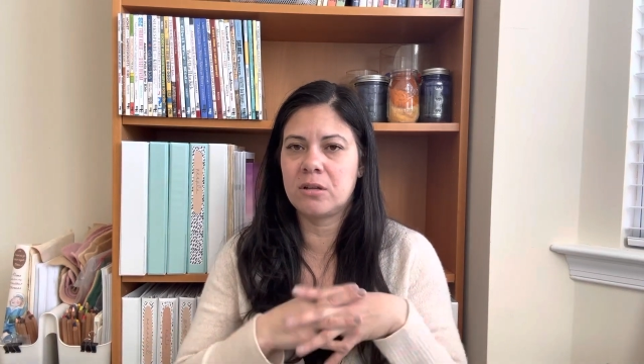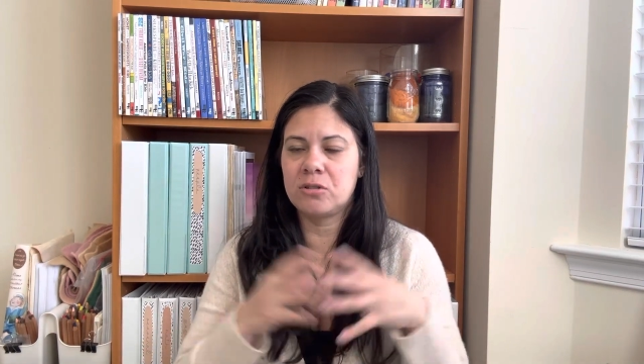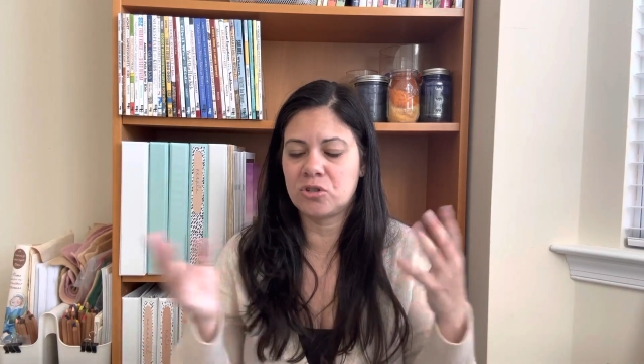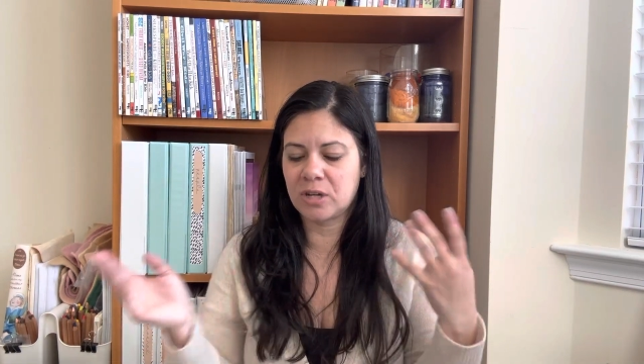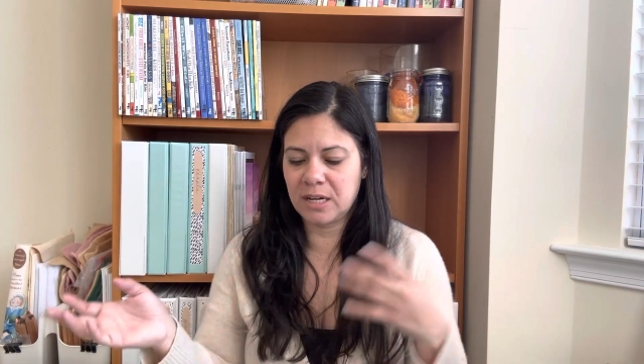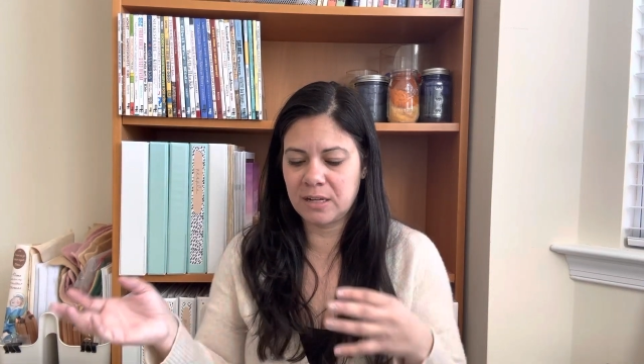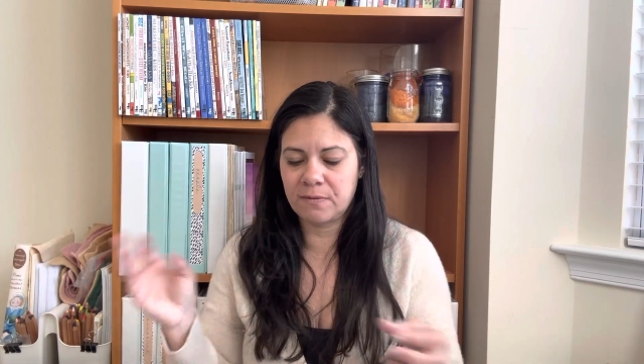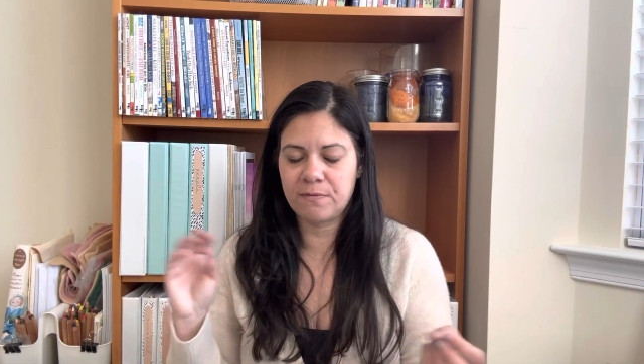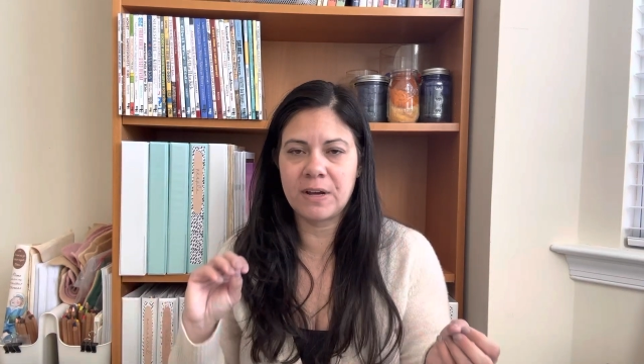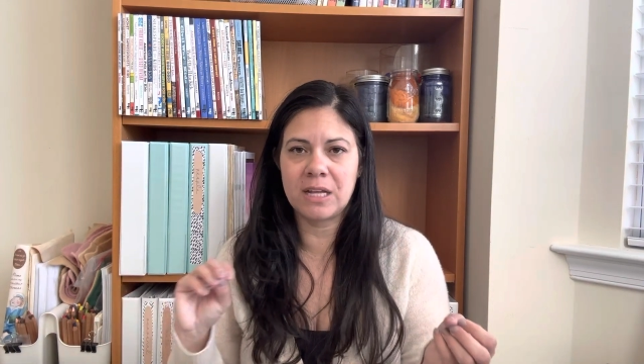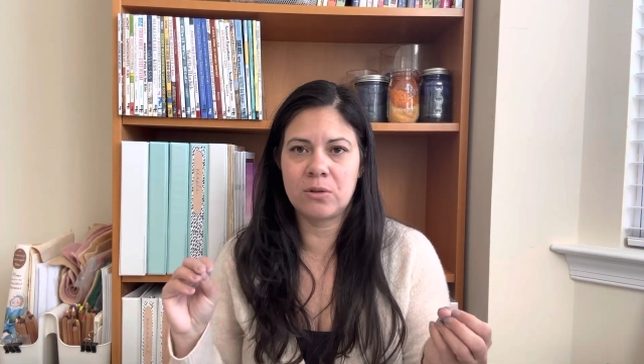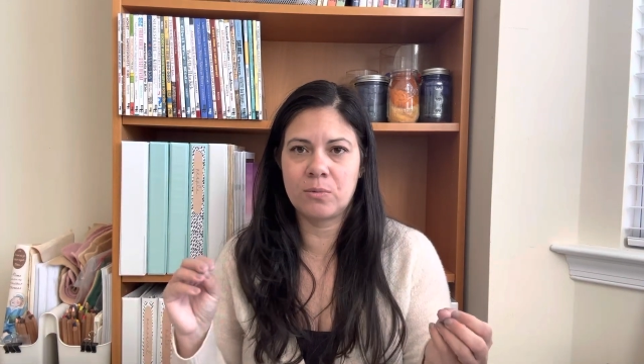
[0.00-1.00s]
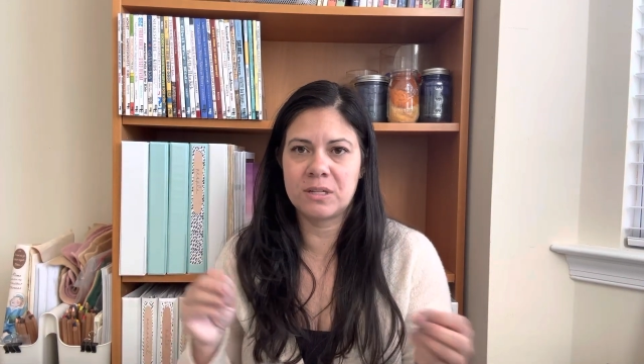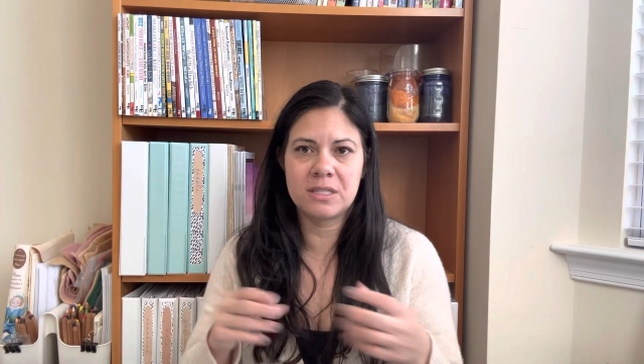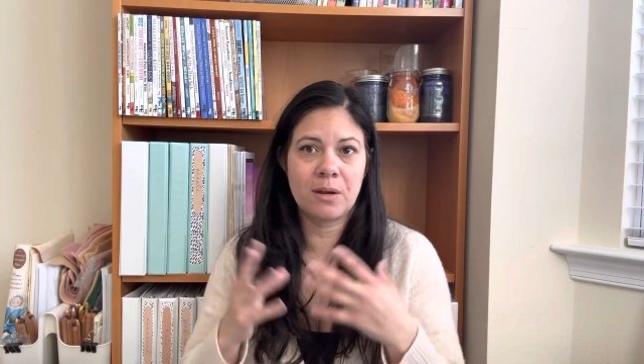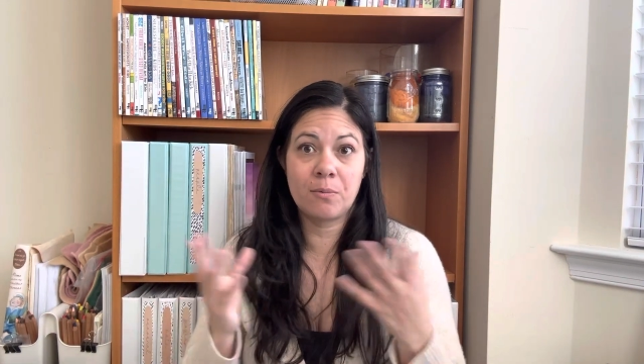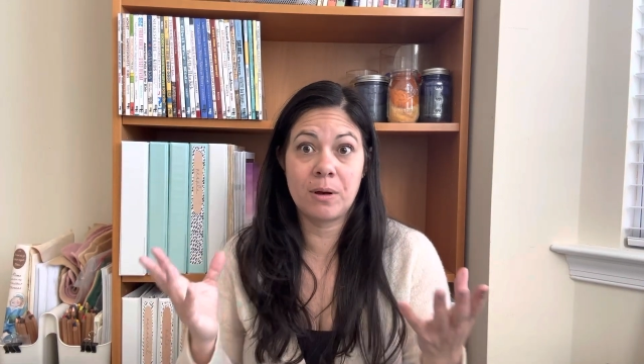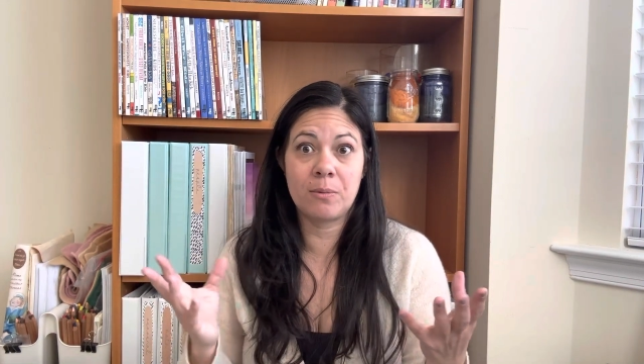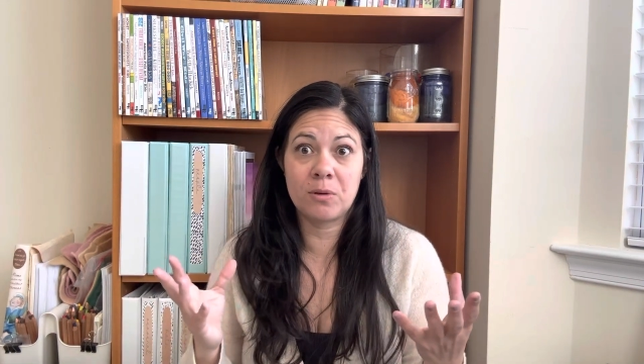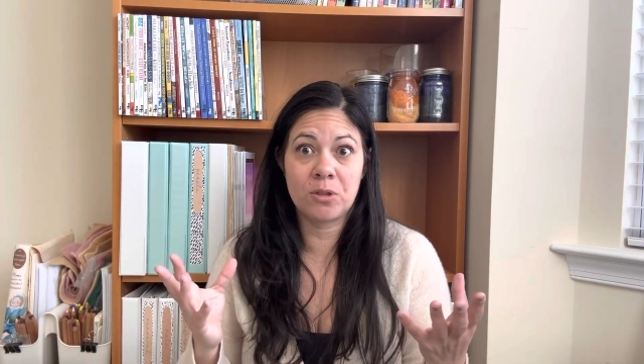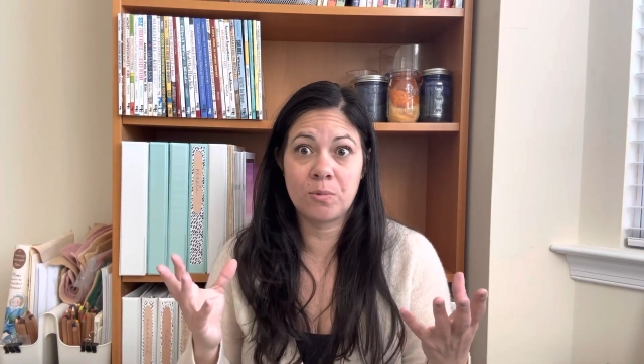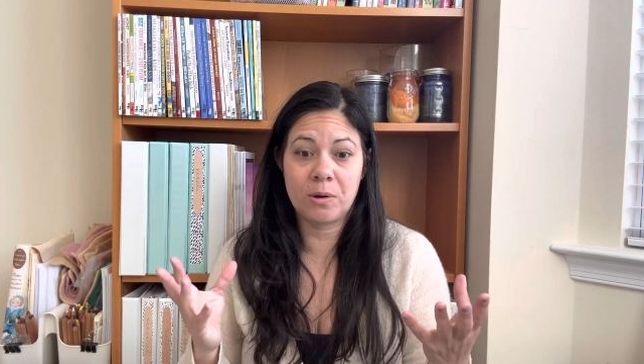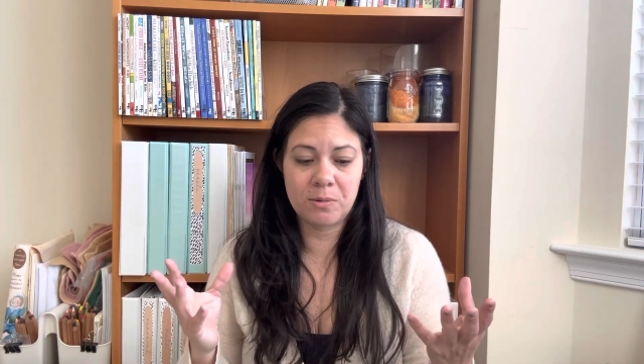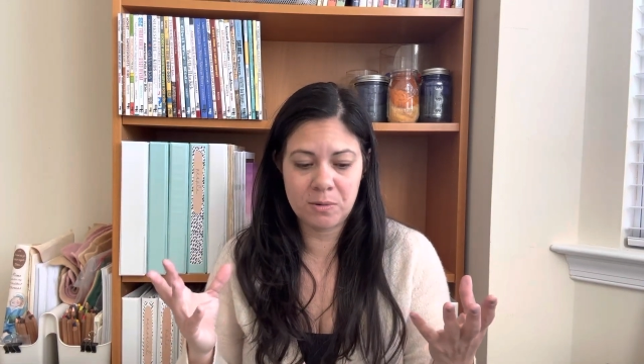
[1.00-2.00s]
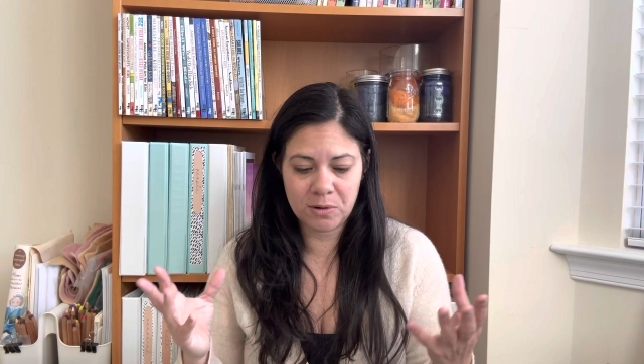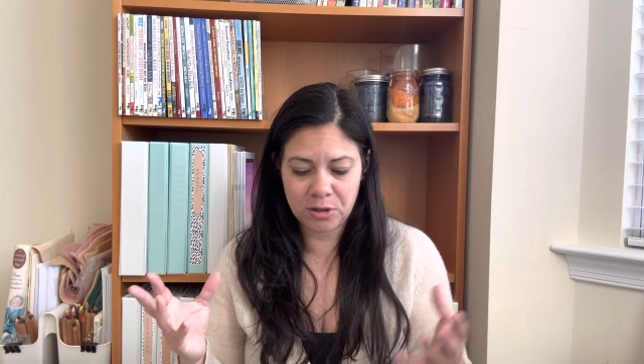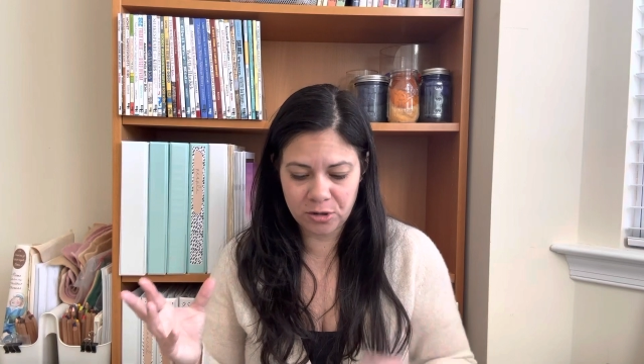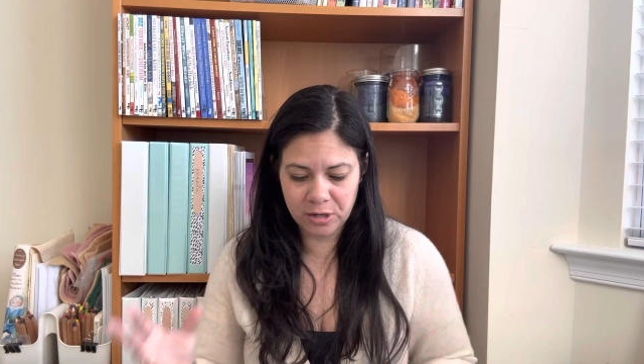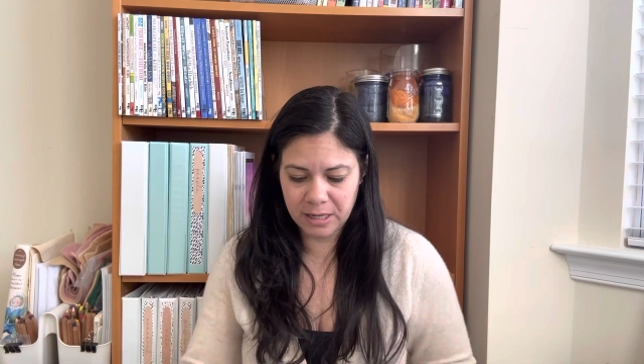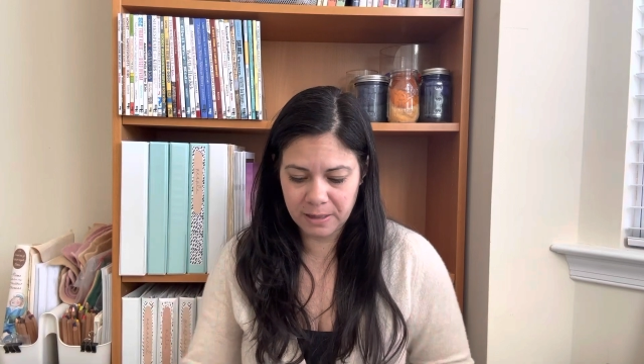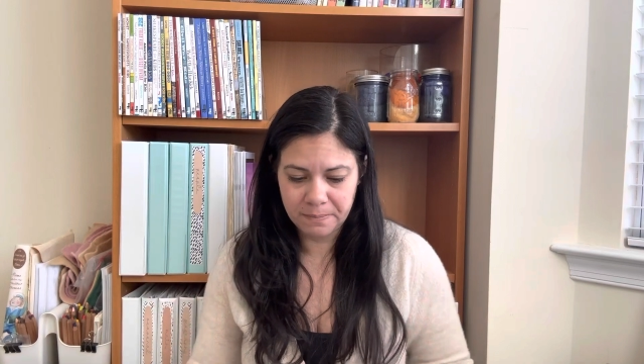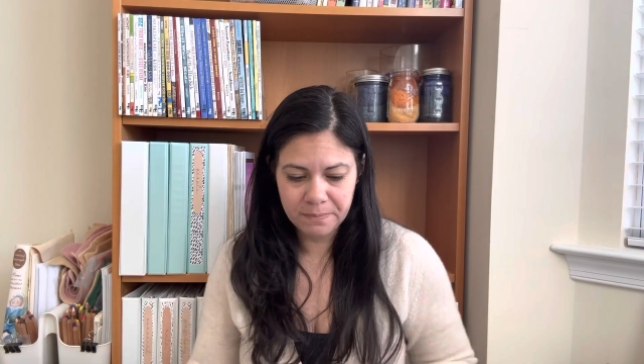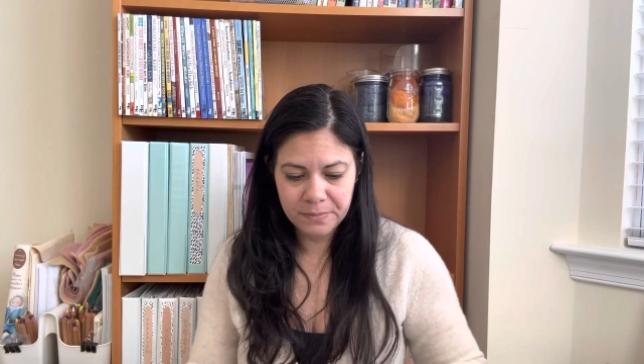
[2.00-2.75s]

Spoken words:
trying to find the ones that went with what we were learning.